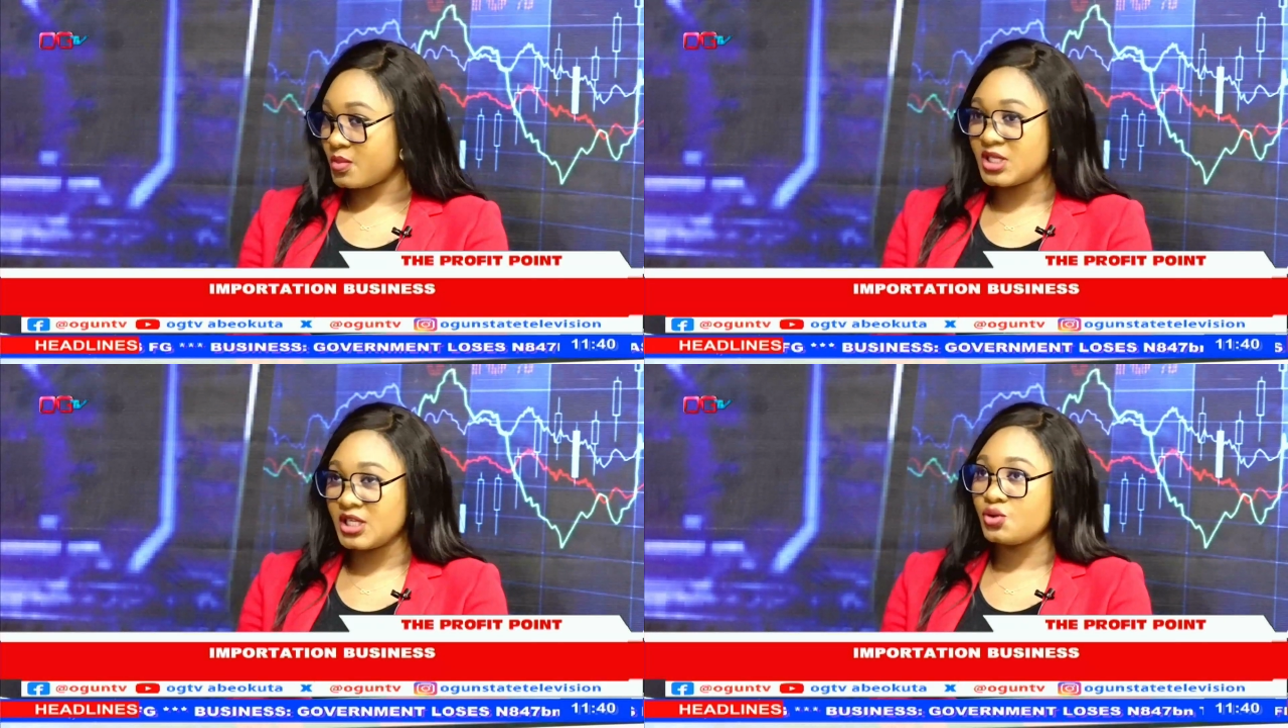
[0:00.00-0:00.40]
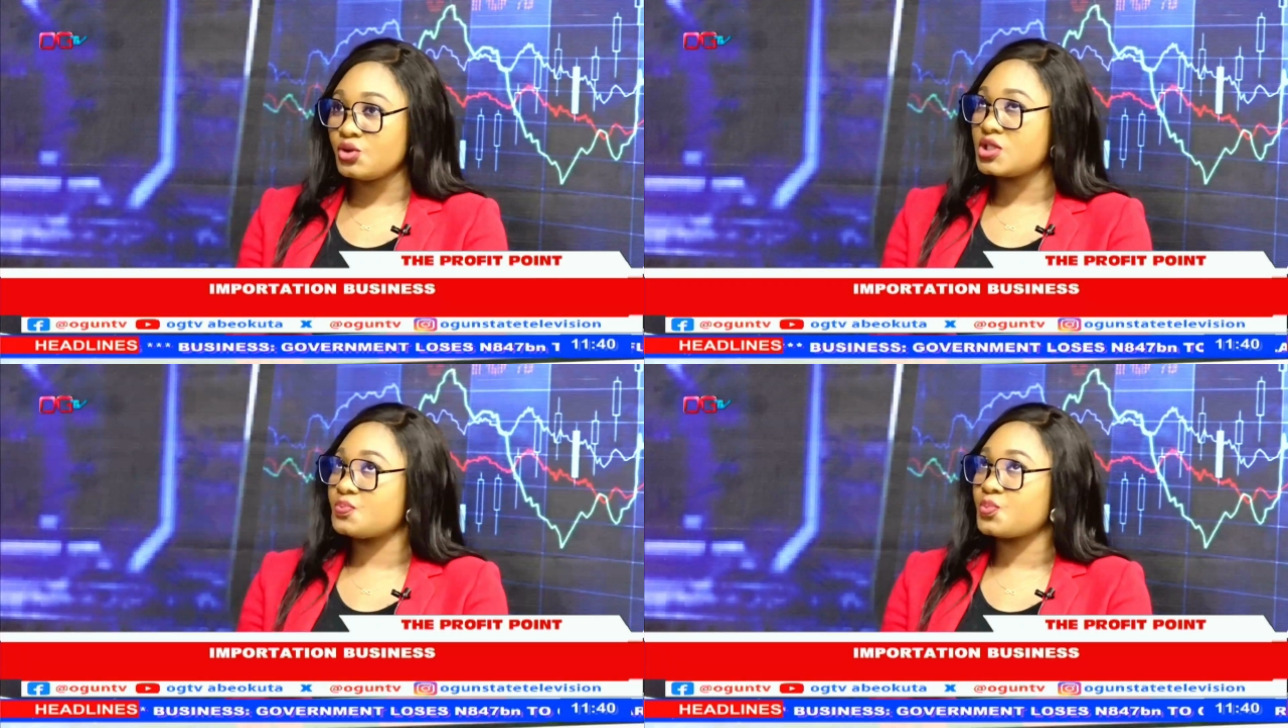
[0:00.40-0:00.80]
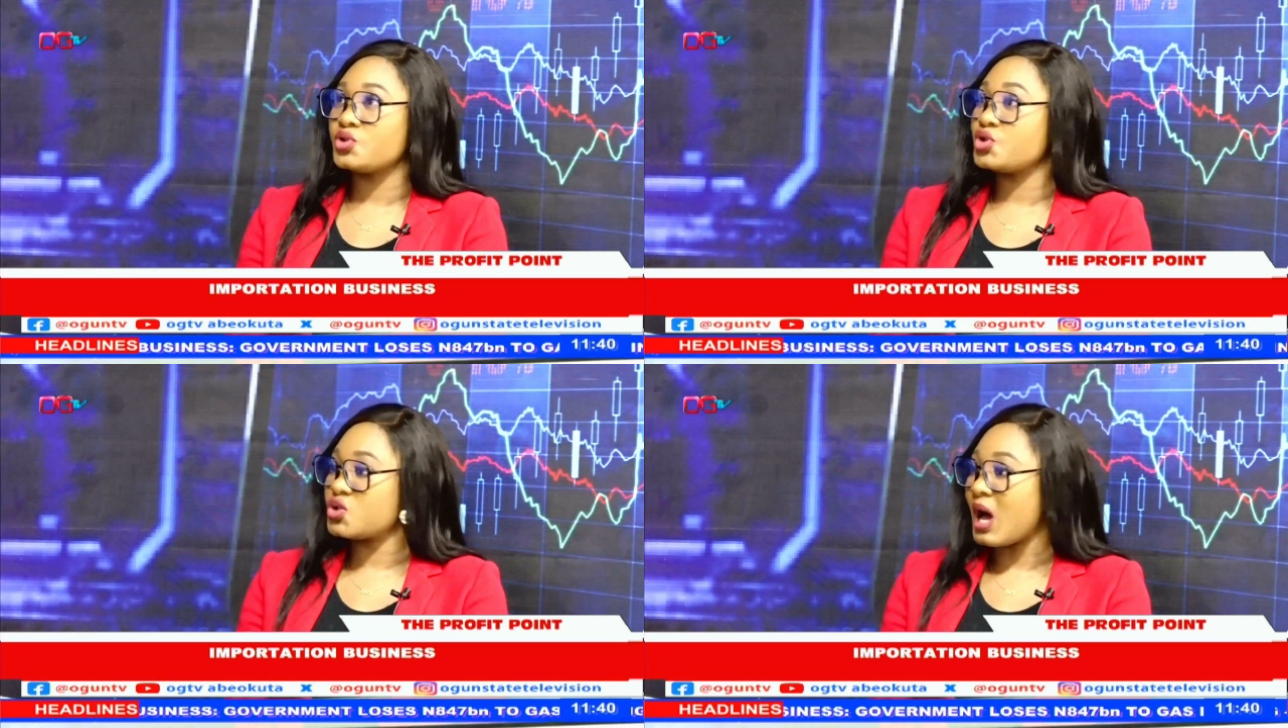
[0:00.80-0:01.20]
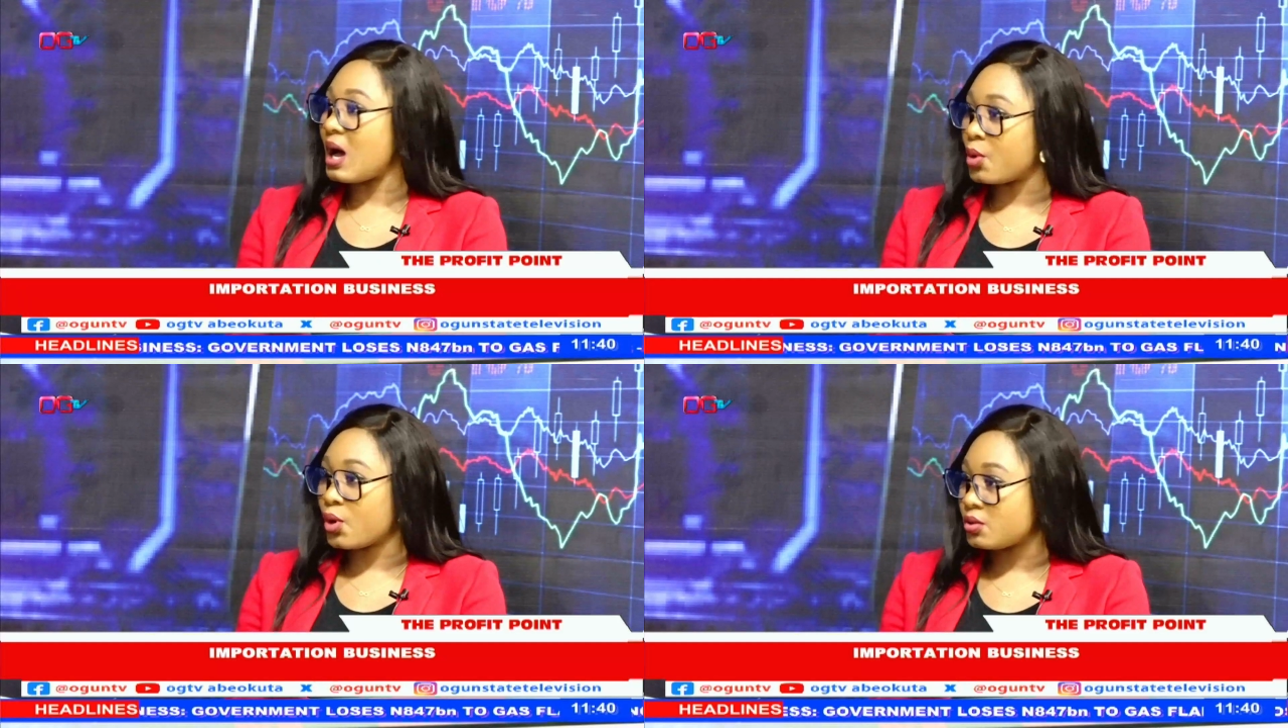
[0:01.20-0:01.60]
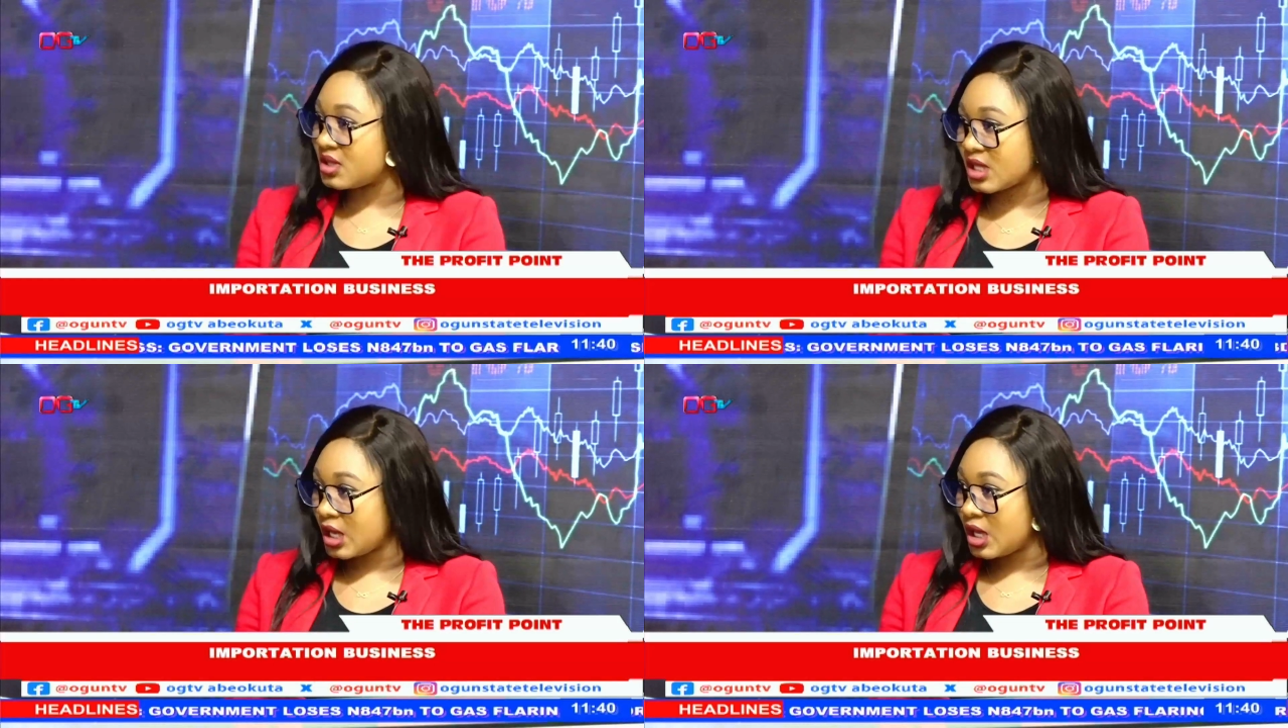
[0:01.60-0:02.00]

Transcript: They don't produce palm oil there.